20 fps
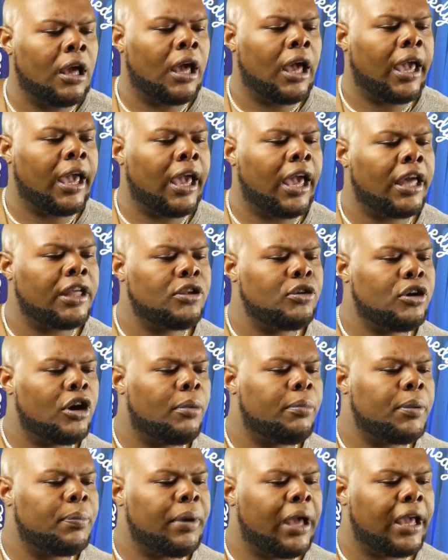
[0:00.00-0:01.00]
And you're
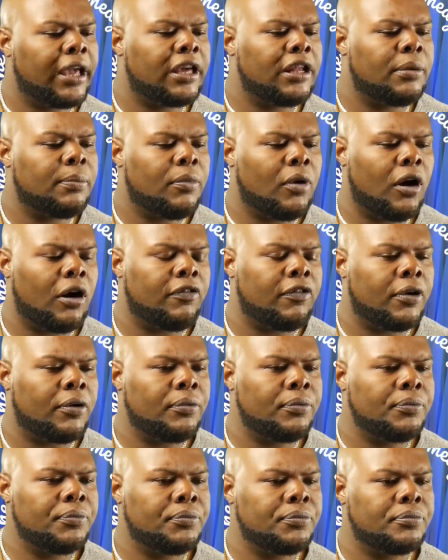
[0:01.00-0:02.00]
going to be back here tomorrow.